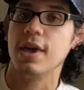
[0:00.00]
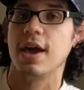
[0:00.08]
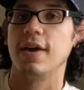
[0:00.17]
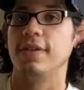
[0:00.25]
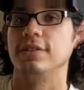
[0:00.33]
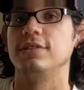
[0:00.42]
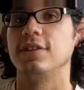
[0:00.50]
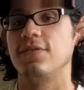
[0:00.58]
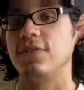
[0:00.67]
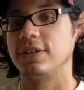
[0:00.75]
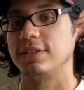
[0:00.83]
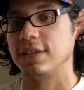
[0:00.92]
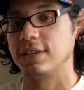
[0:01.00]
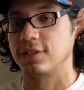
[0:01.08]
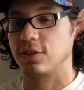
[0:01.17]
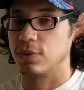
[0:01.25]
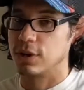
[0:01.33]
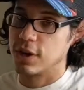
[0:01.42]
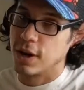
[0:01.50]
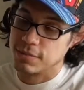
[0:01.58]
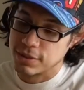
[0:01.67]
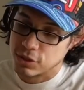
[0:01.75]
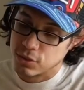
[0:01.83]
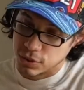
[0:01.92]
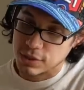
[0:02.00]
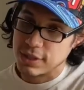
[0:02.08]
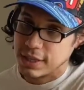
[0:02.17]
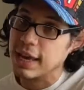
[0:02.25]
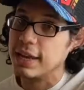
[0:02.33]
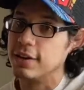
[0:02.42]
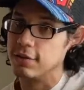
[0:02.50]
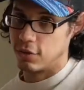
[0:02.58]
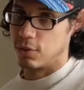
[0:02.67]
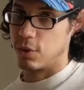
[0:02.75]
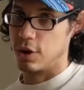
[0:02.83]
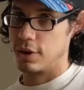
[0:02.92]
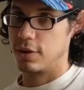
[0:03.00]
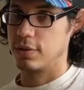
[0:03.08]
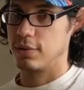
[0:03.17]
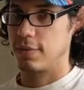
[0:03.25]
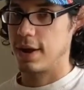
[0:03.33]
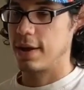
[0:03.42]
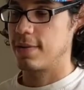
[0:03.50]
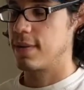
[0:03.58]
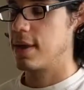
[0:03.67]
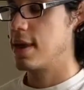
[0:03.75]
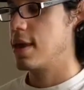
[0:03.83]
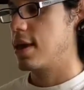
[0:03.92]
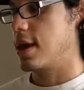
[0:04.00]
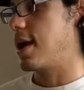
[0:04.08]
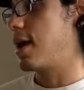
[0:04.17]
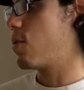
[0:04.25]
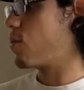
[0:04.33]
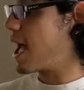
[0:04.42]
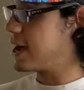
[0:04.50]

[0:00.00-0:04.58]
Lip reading: and then suffixes are what comes towards the end of a word, right? And we're